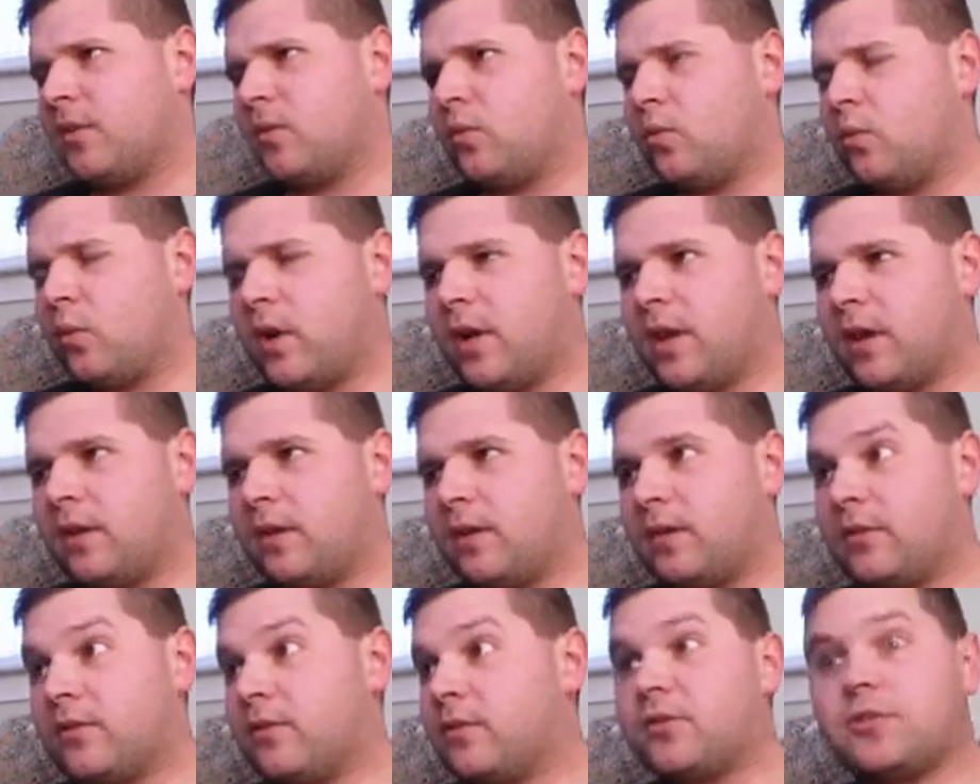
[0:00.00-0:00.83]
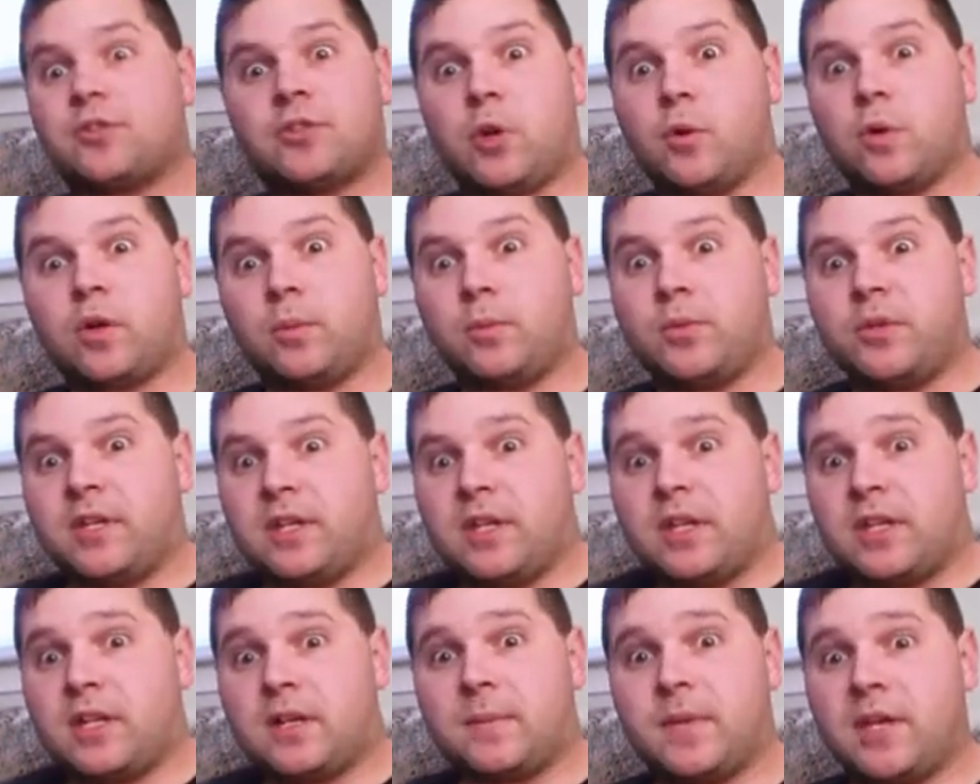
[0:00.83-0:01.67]
when there's no
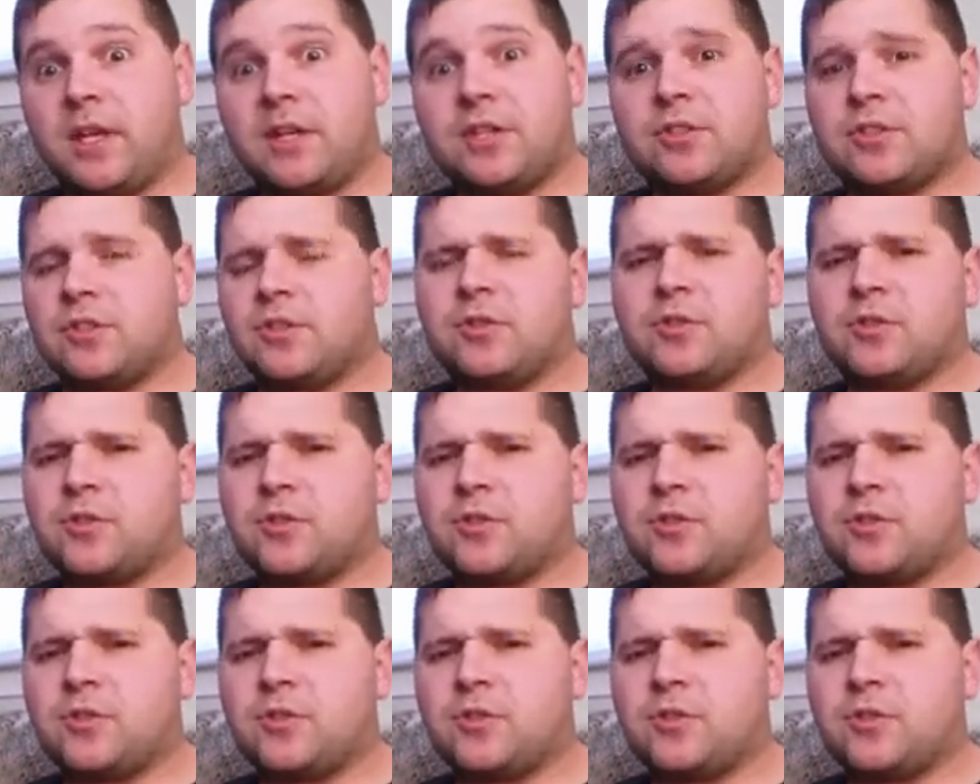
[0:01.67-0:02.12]
complete animation.